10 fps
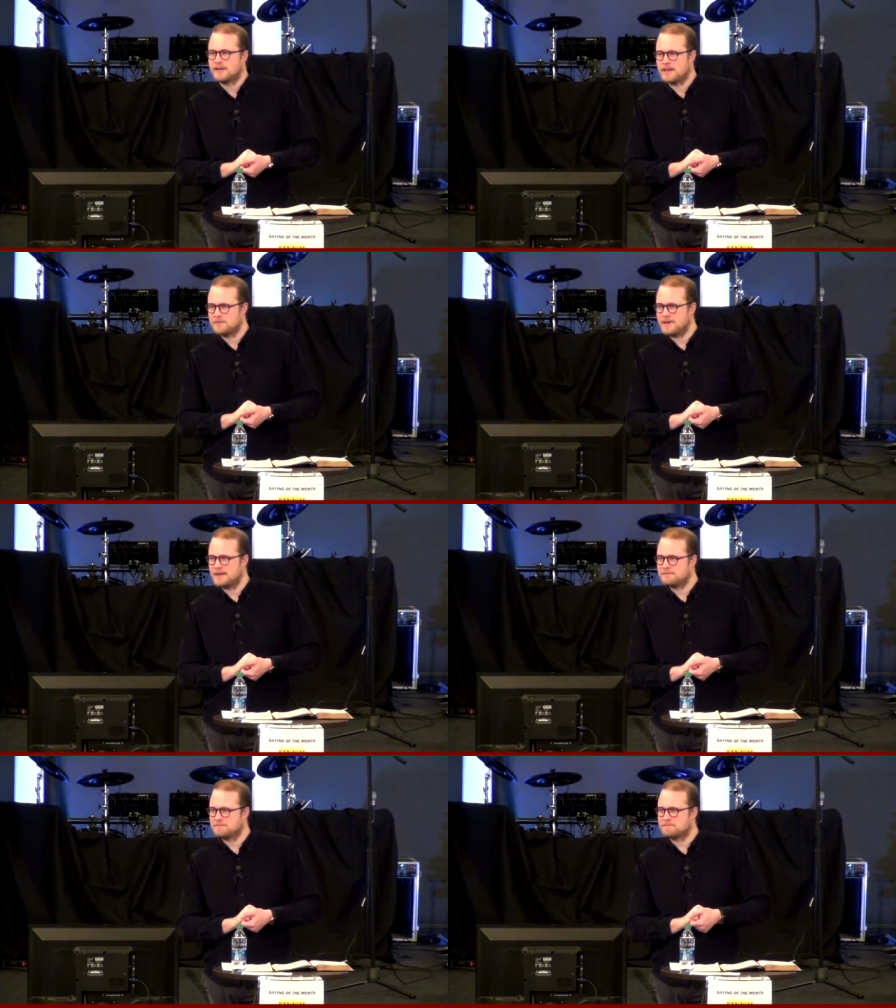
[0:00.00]

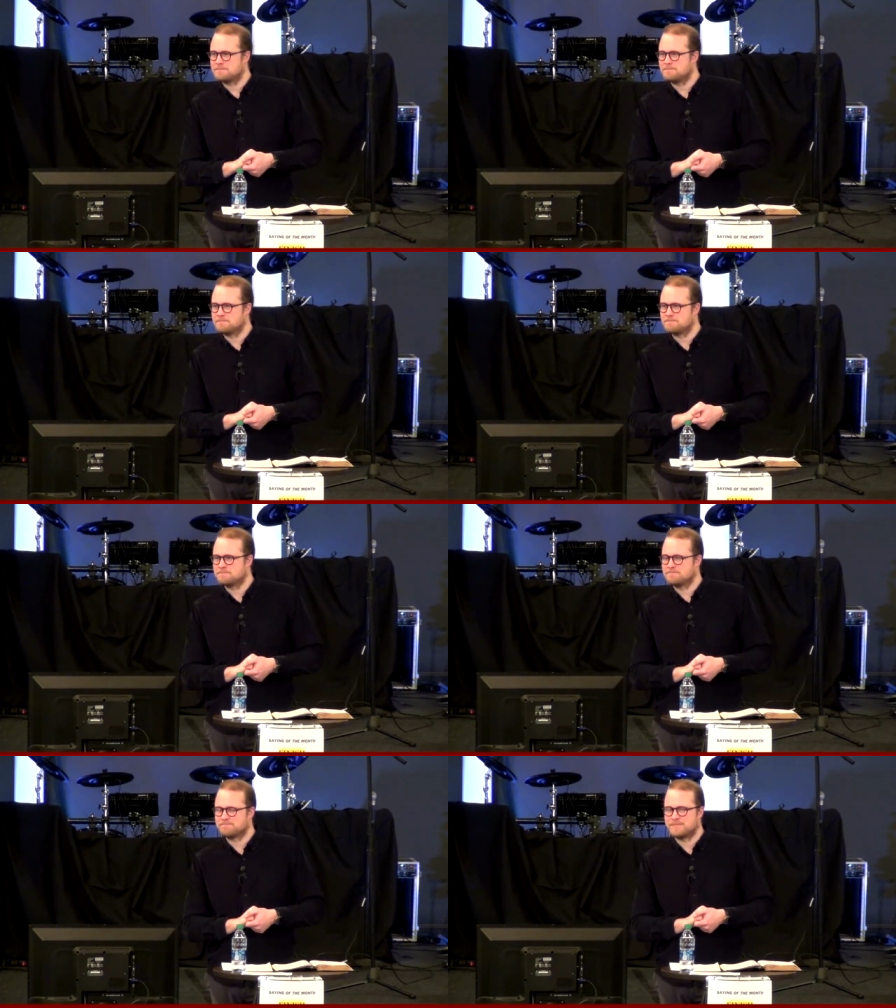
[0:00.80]
Amen.
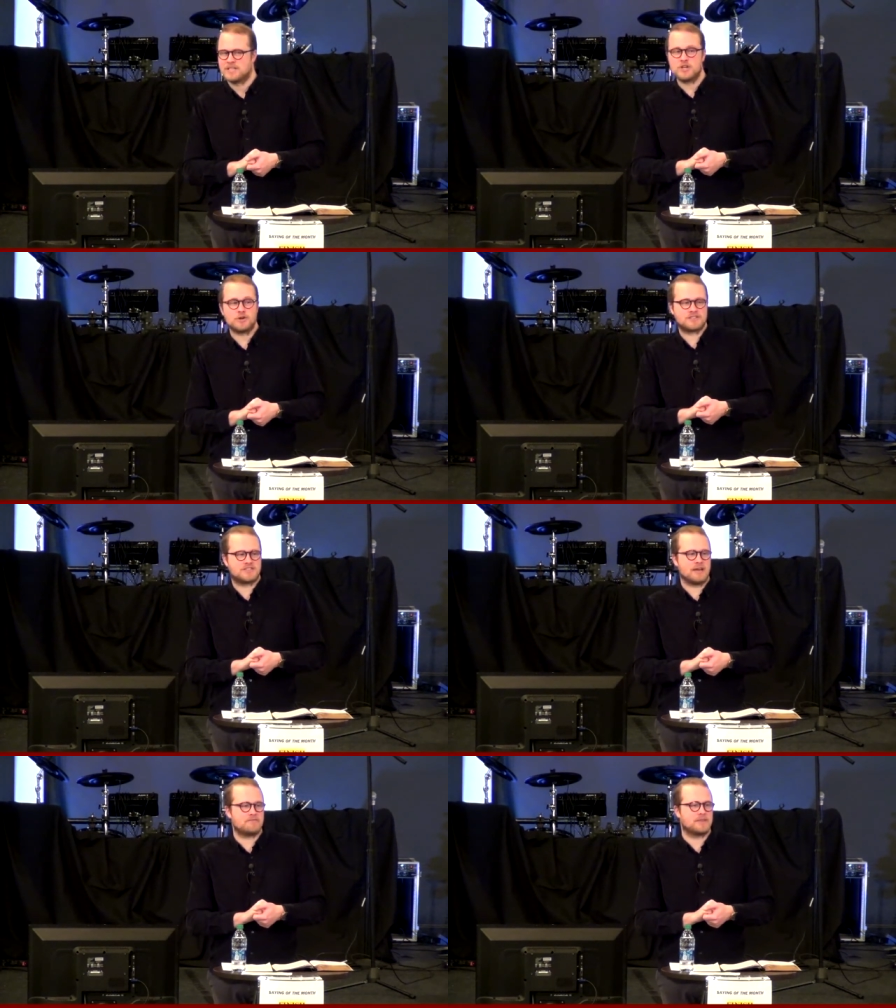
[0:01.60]
You know, it's
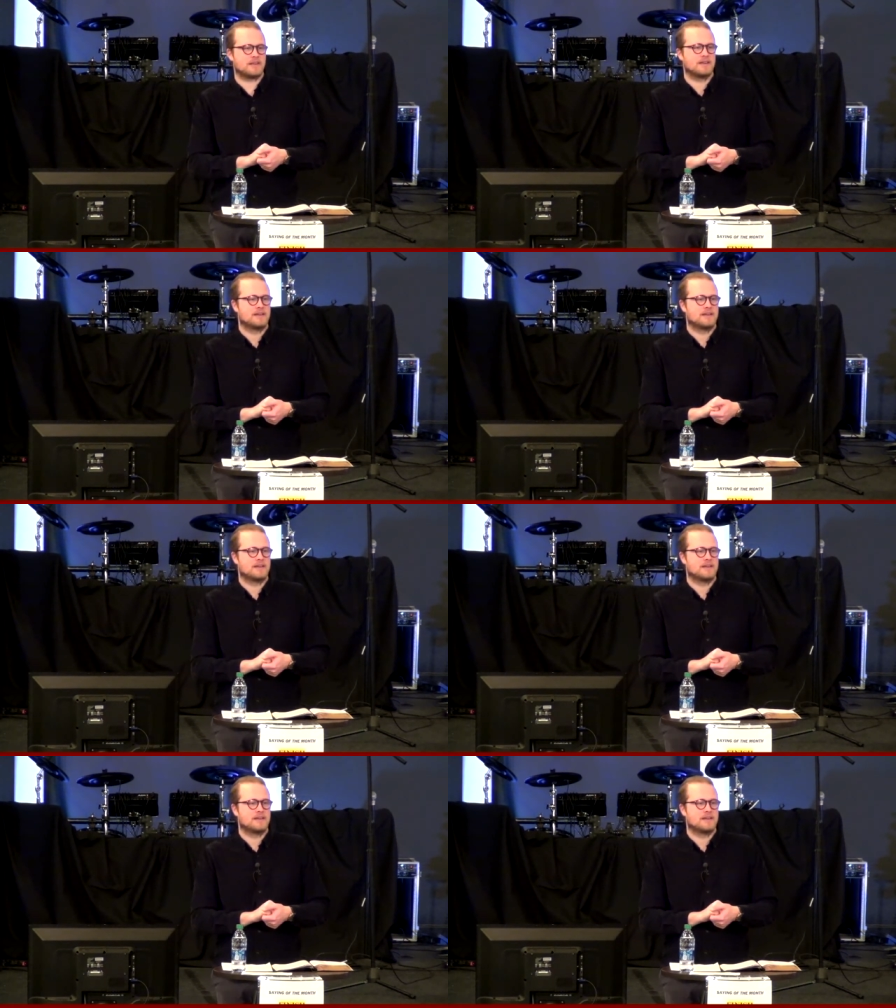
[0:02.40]
tempting